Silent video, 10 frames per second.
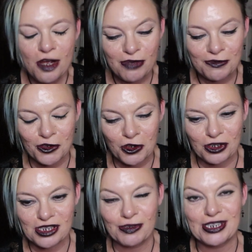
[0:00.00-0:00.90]
before
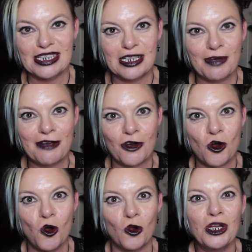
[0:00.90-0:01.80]
Christmas. I did a bit of a
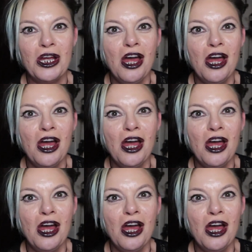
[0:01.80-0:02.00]
haul,